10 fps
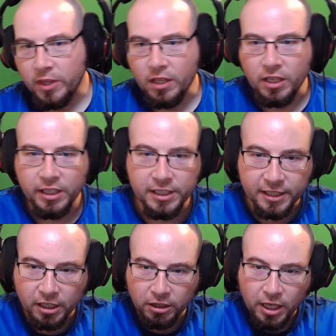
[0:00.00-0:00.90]
it's
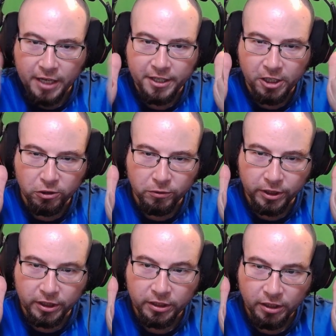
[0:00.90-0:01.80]
got a lot
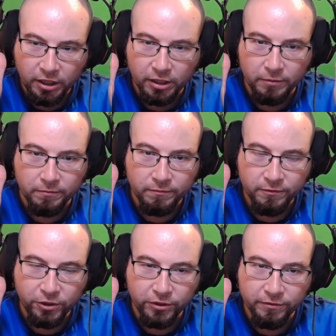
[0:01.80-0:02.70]
narrower
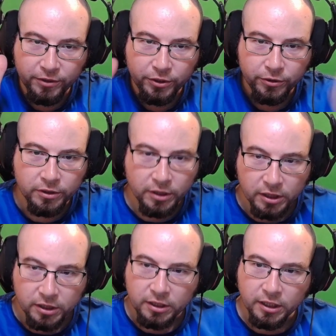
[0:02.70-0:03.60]
field of view.
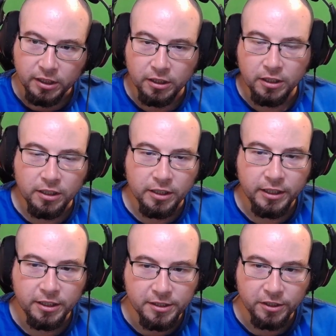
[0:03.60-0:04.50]
It
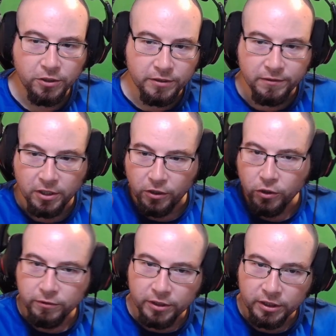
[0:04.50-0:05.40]
doesn't go as far
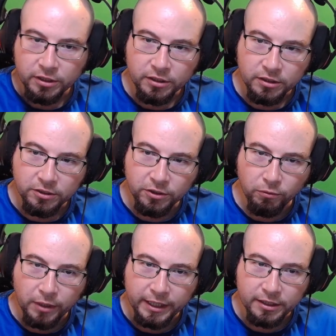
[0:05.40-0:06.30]
over to the
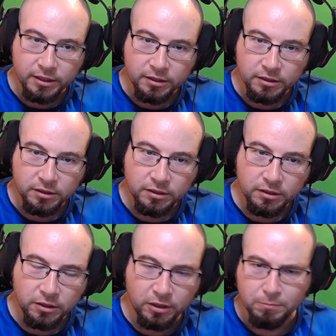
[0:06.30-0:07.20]
right,
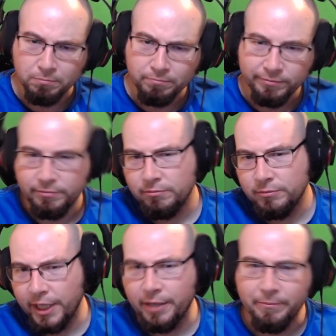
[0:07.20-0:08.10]
or
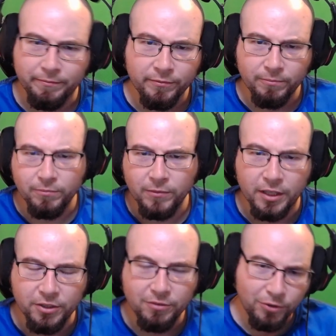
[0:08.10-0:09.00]
yeah,
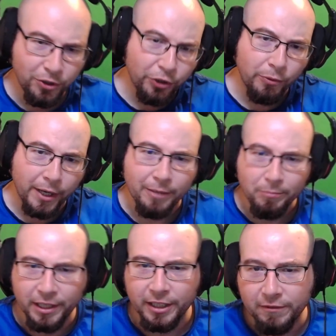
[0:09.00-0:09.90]
to your right,
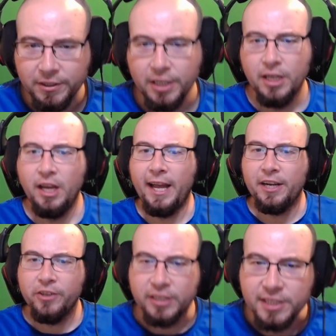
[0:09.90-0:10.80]
my left. And
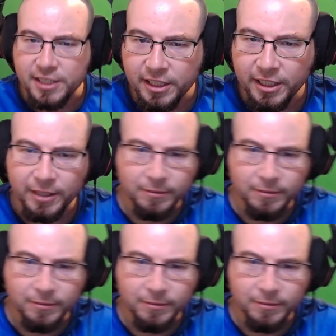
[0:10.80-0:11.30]
you can see